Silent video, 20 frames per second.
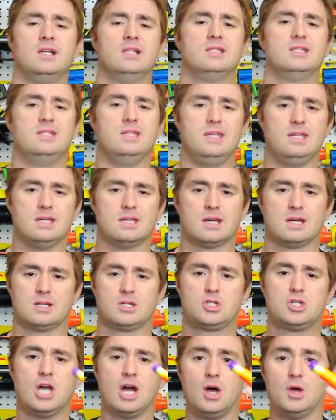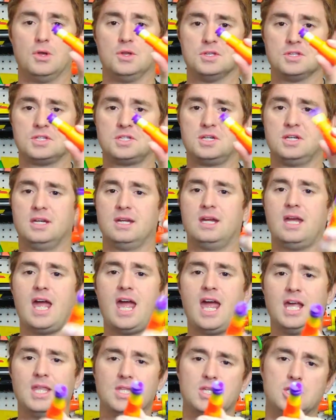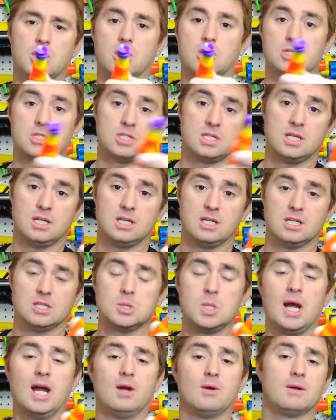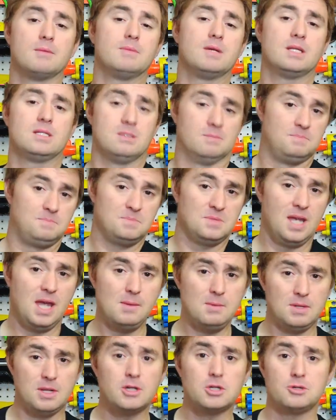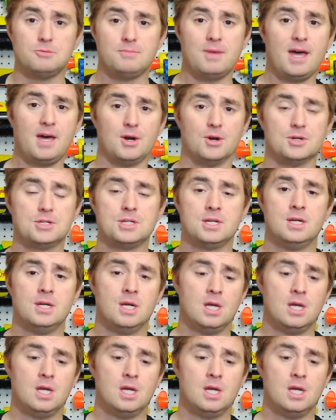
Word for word: the shells, and the darts that it's firing, because ammunition matters.